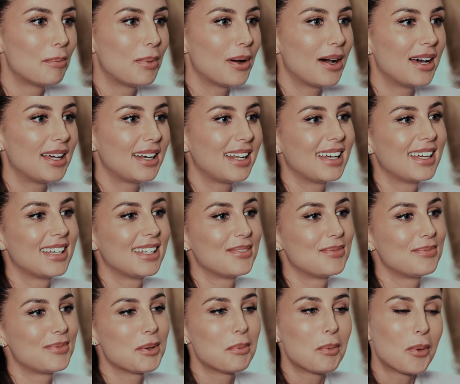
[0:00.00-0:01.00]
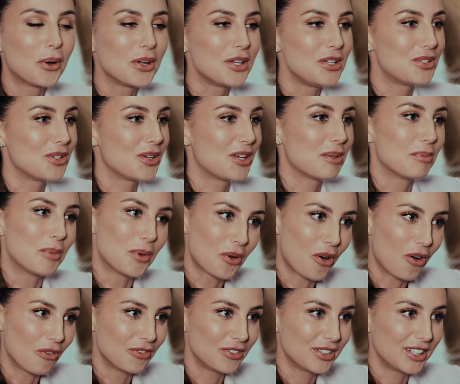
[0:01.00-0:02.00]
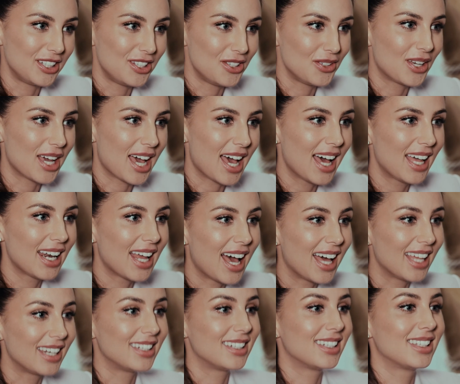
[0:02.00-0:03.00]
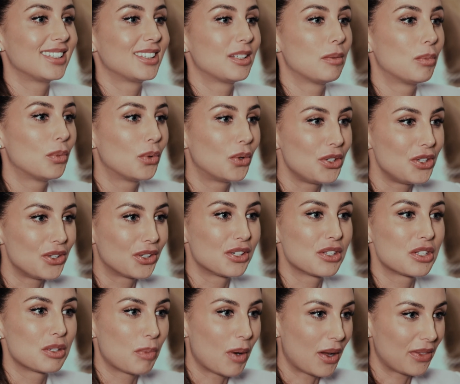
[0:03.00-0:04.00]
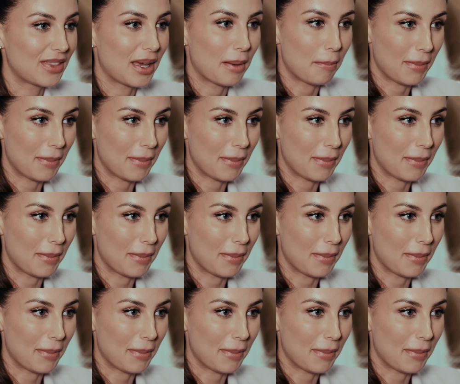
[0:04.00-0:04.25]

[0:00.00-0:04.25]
But the more you do it, the more confident you get, and the more you can spread that